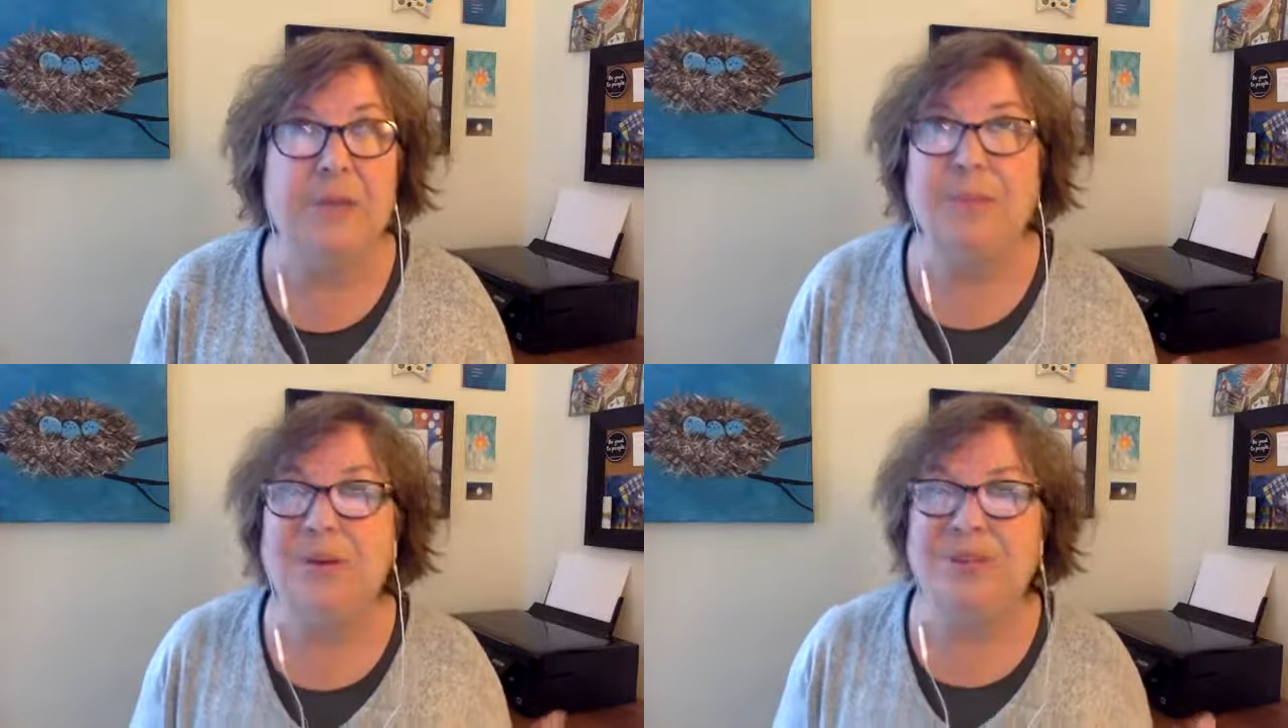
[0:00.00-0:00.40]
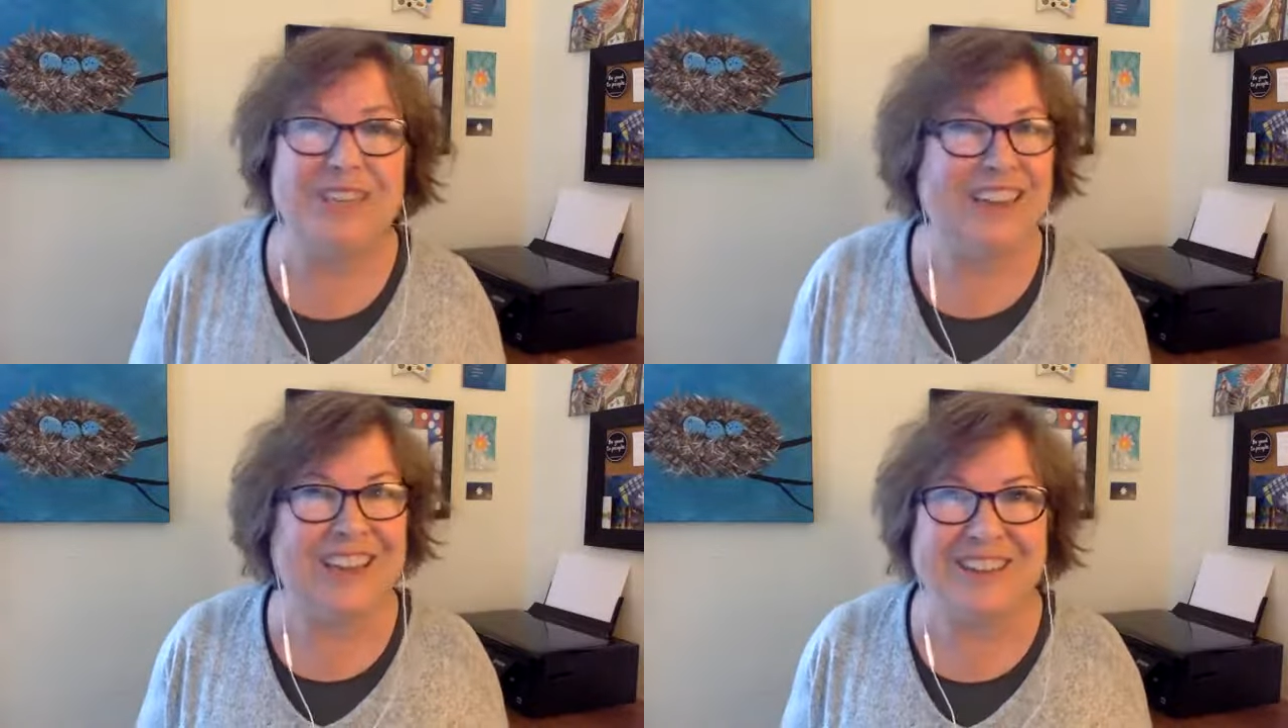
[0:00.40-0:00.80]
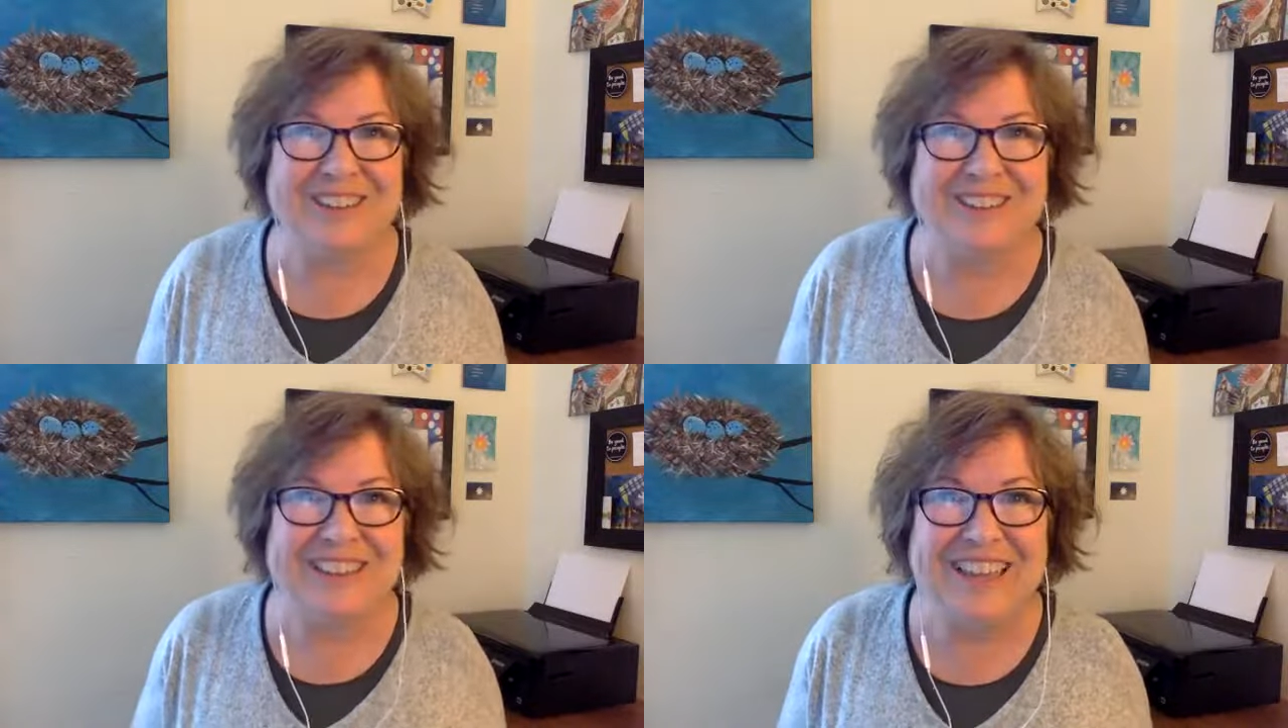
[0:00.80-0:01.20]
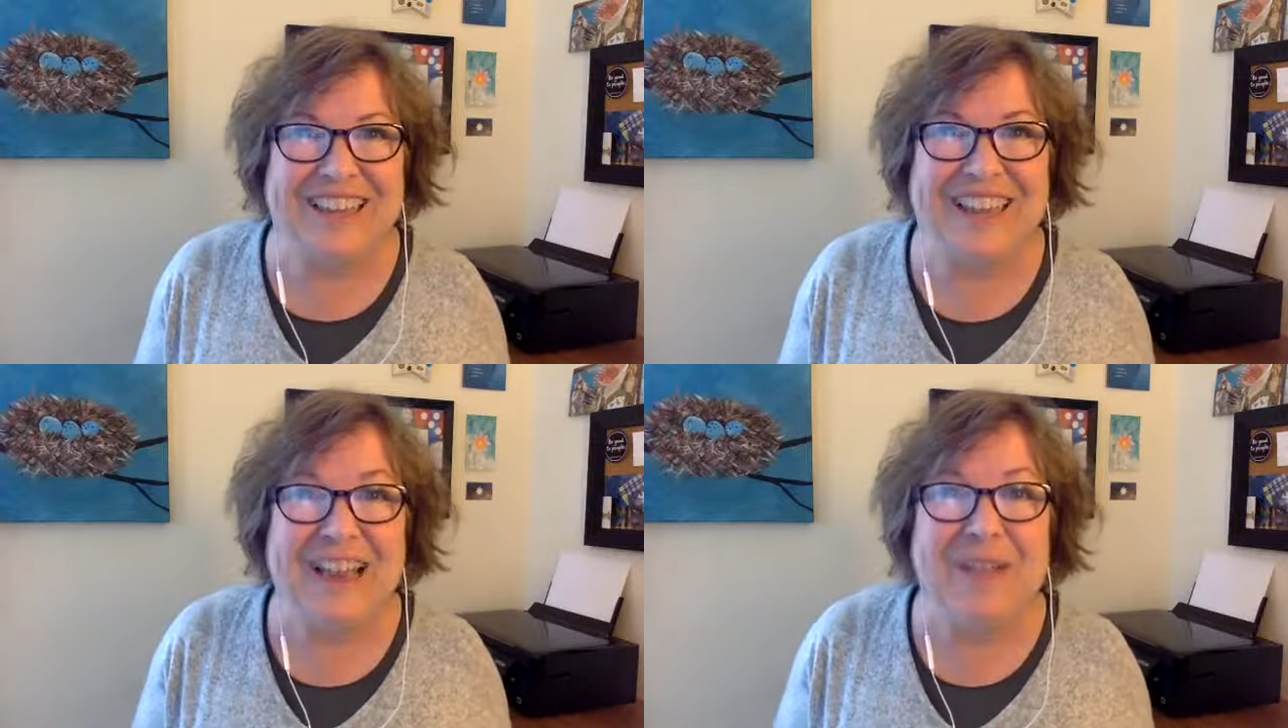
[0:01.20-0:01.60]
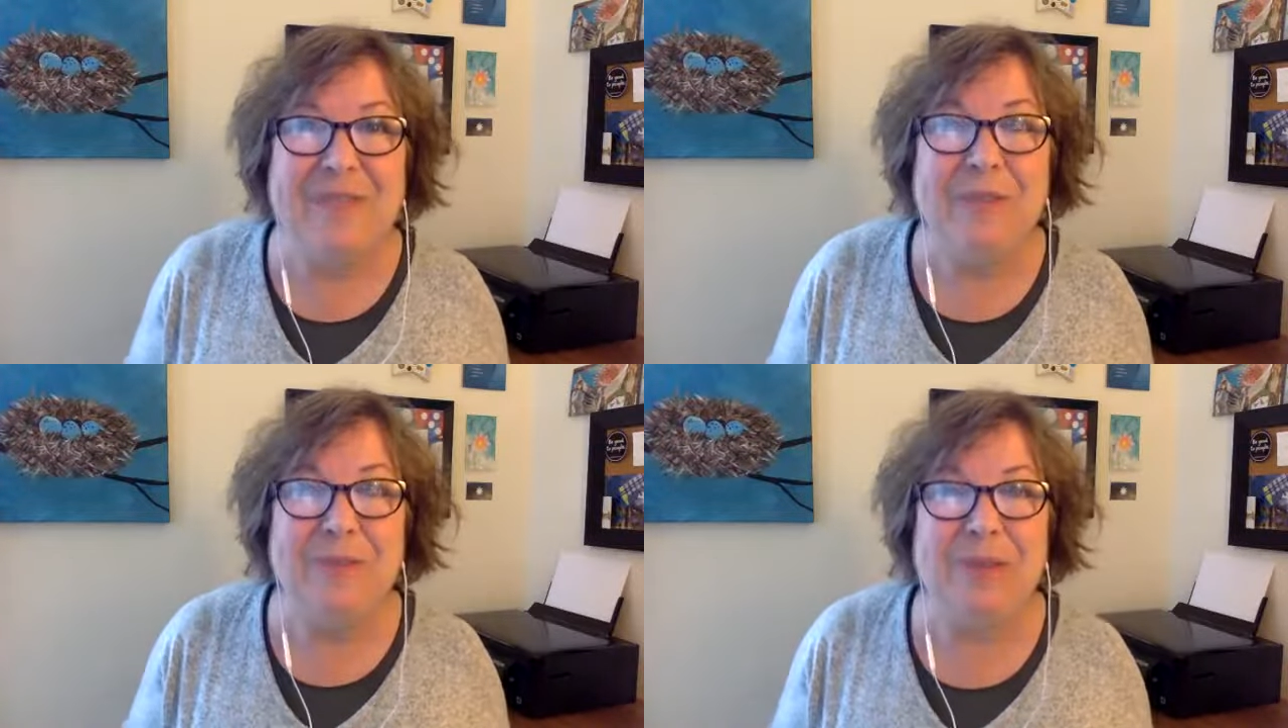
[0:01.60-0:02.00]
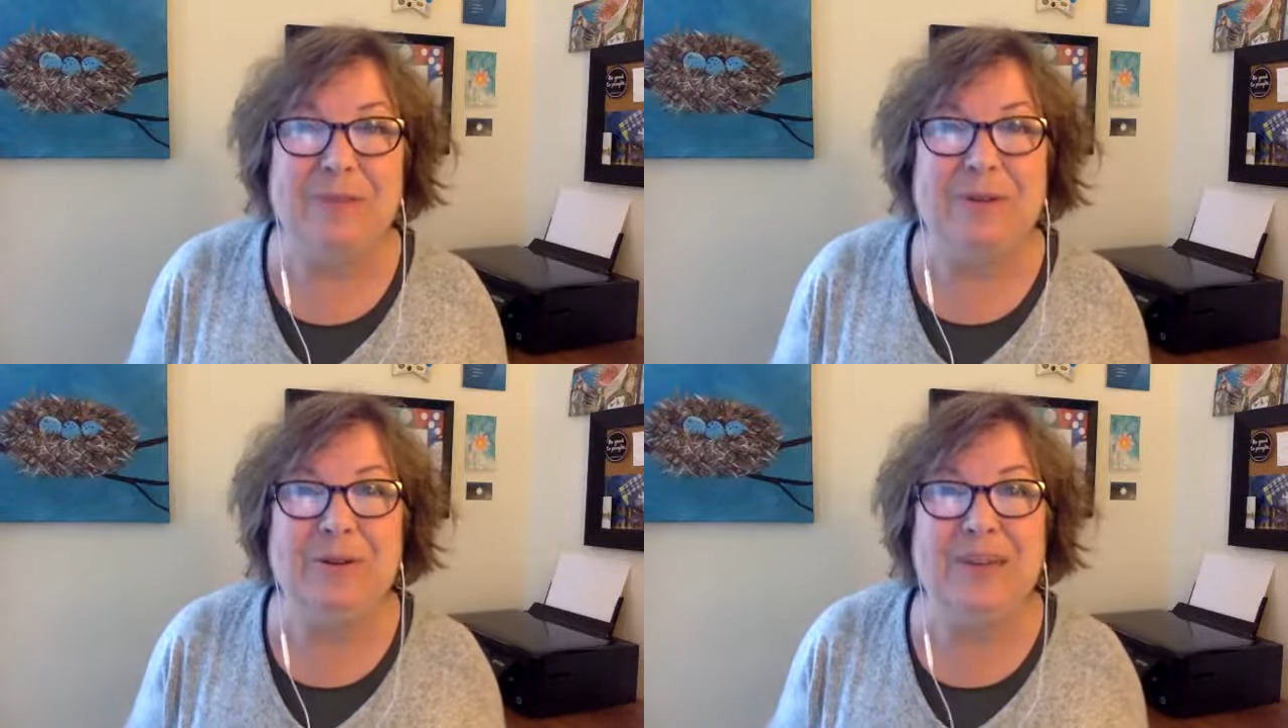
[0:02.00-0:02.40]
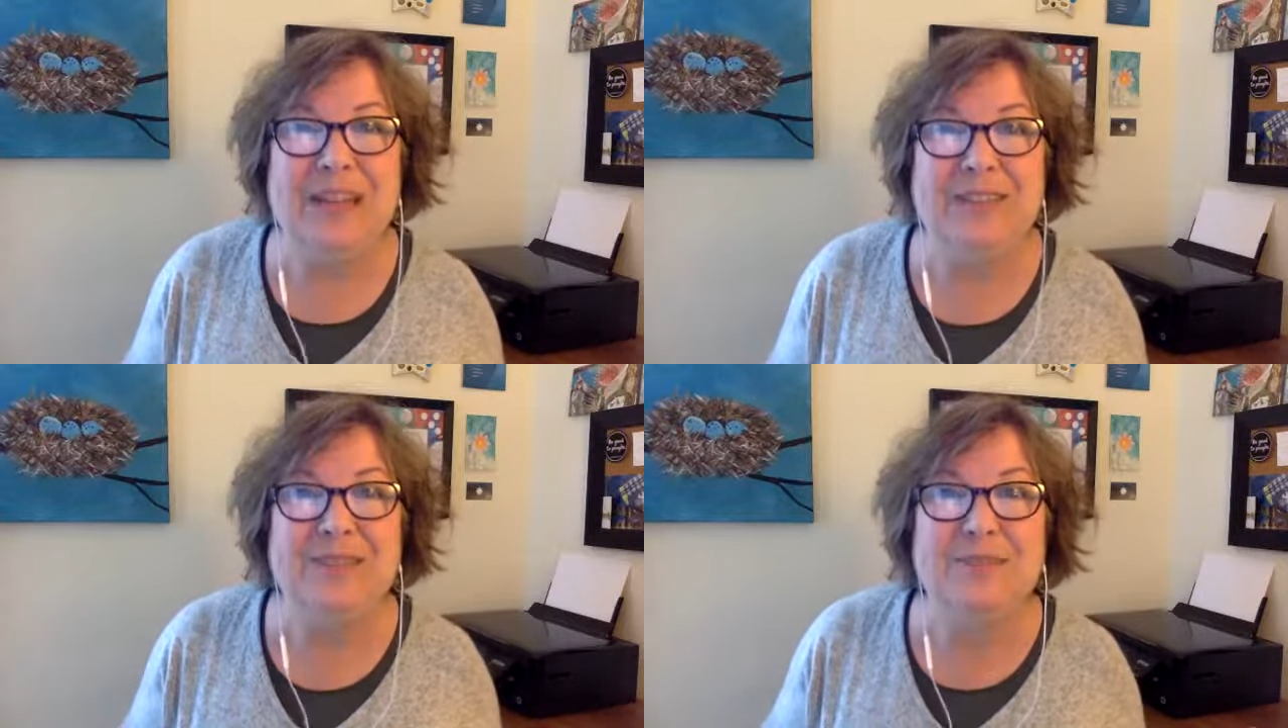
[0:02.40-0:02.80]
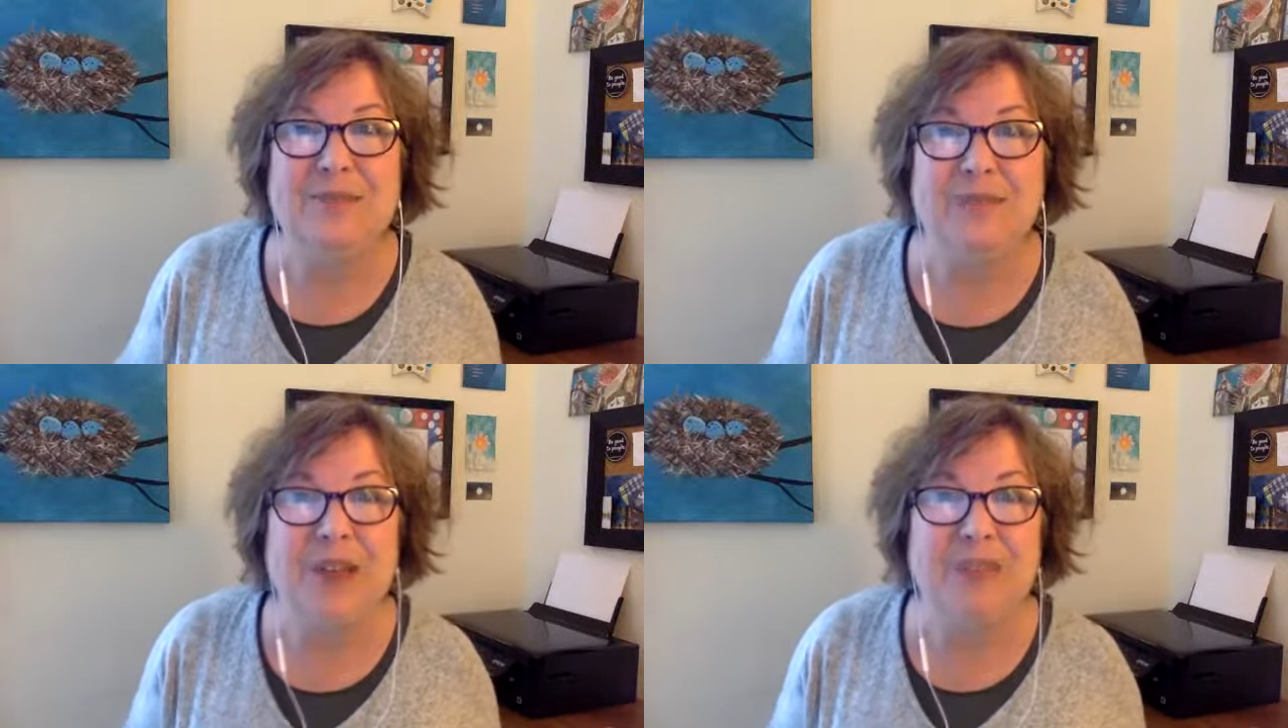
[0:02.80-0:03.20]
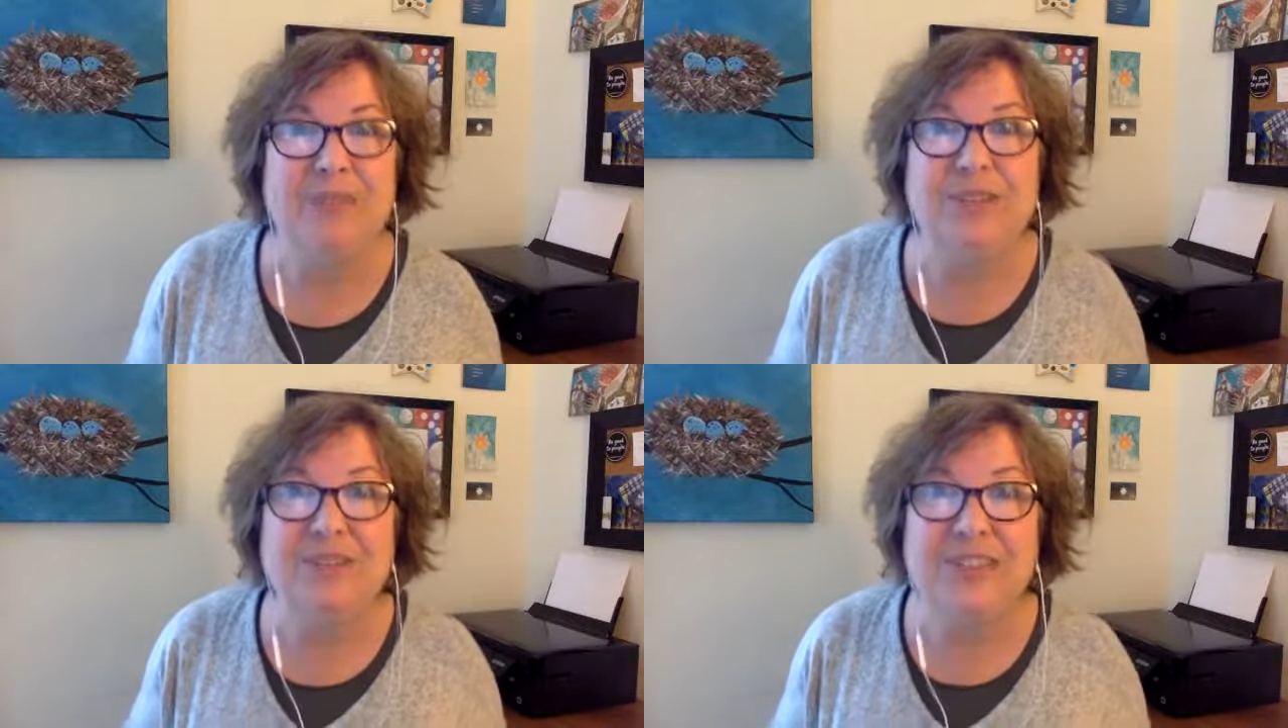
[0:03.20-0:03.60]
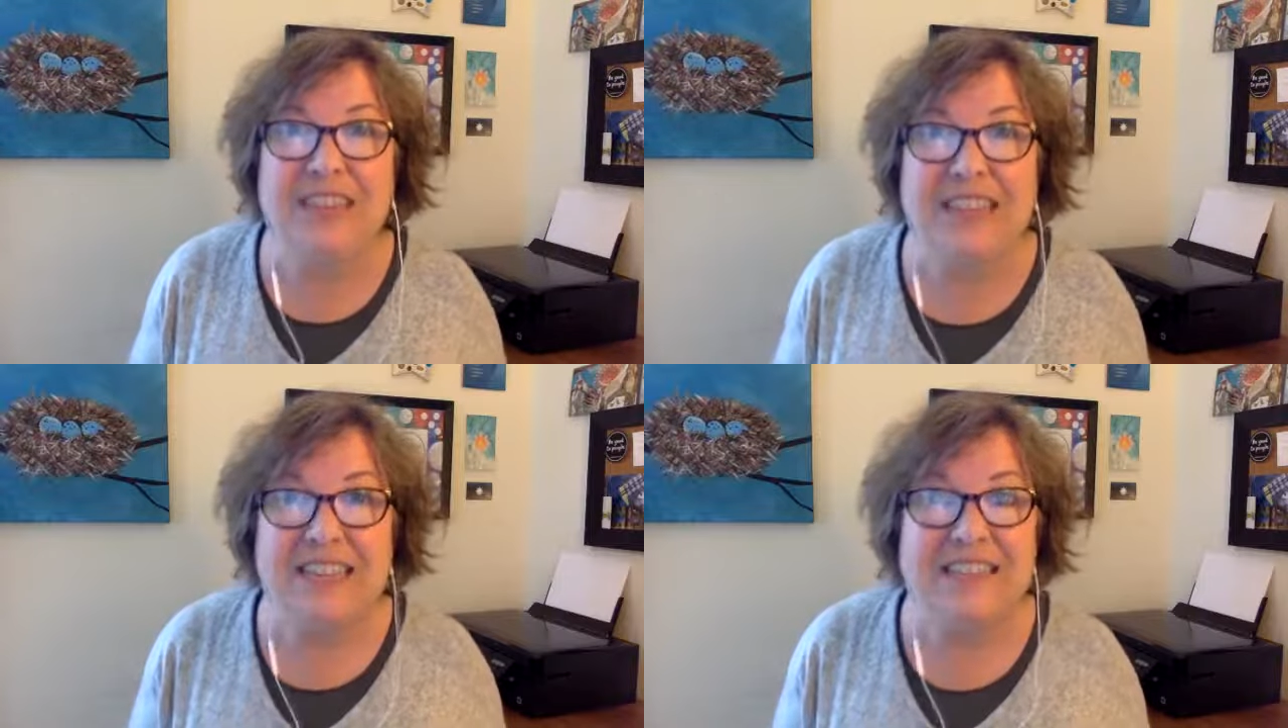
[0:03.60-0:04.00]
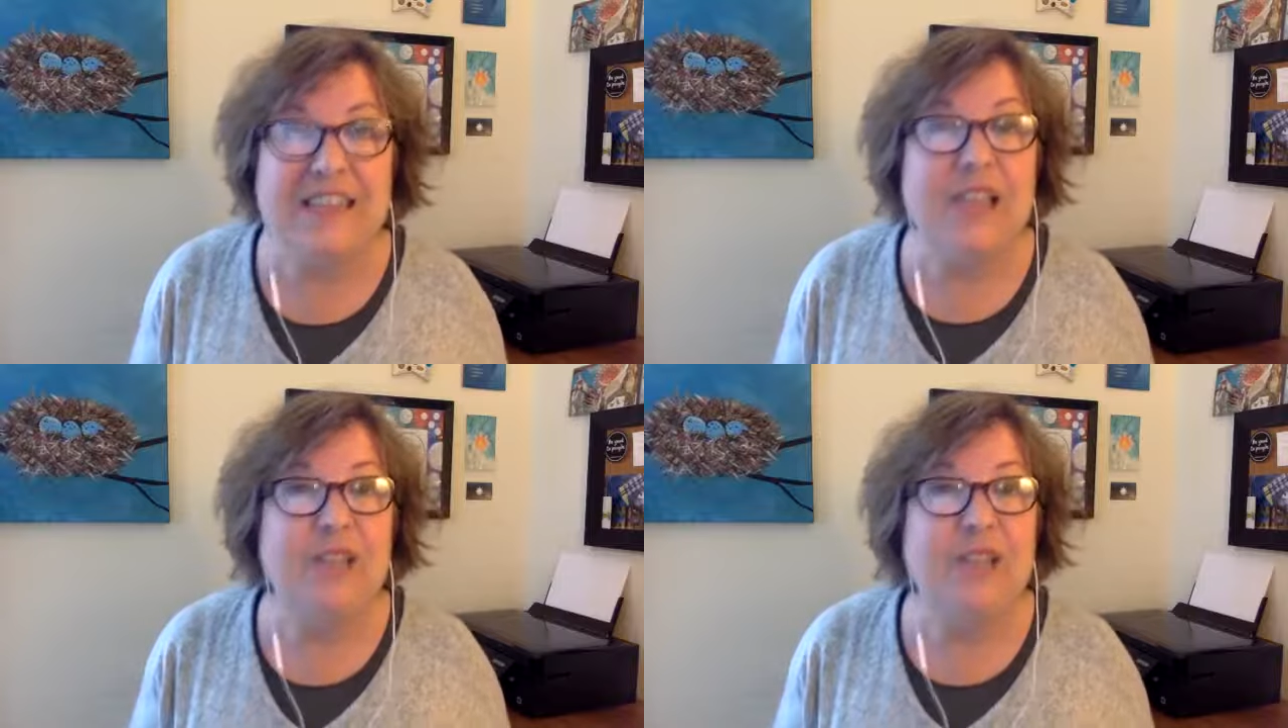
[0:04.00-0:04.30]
particularly the people who have subscribed to your list.